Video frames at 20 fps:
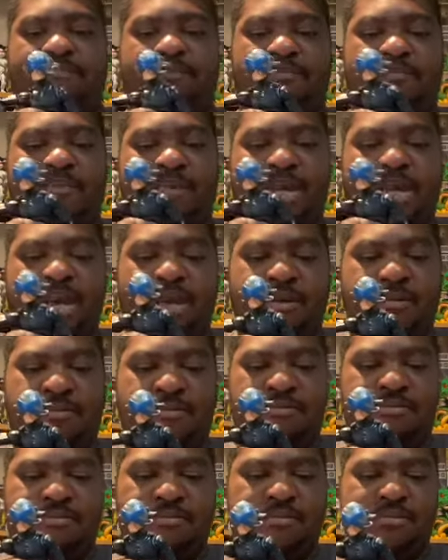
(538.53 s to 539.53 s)
Yeah.
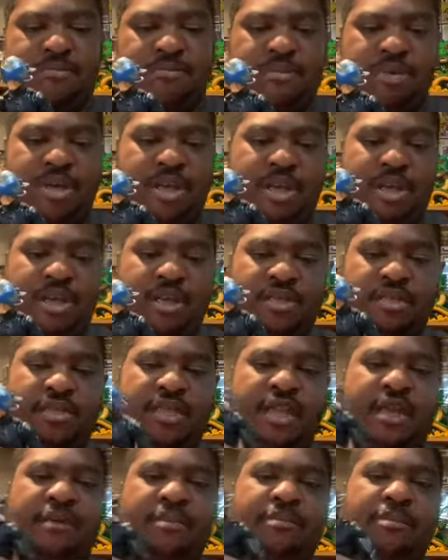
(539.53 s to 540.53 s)

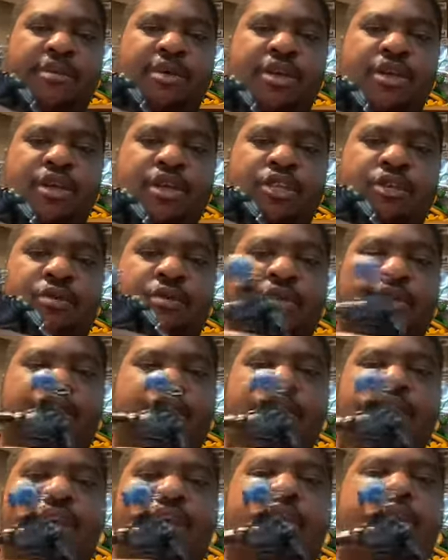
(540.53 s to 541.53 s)
Same twist
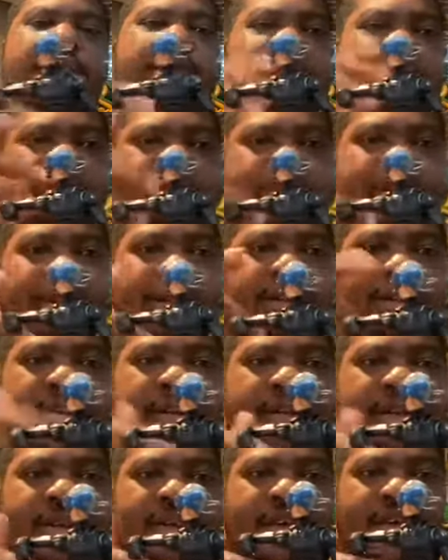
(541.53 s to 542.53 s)
here. It can bend
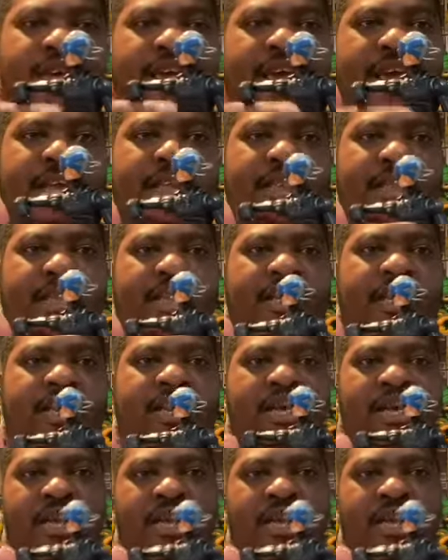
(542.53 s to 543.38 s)
at the